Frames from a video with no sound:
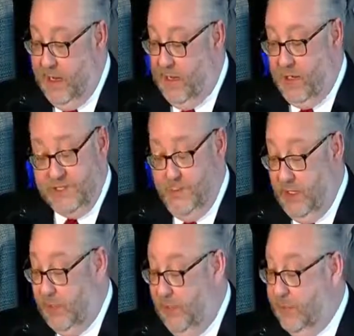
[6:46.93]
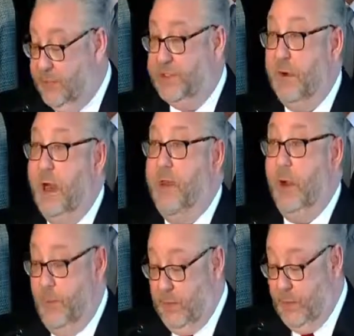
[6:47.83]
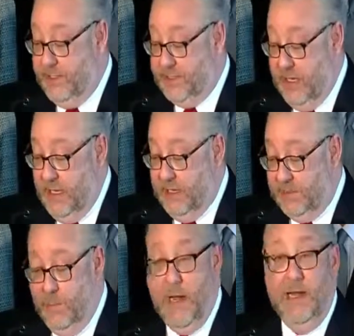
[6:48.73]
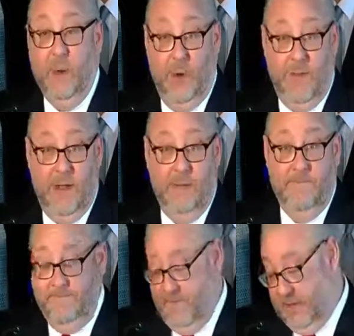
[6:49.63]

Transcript: and also included prescribing opioids to pregnant women,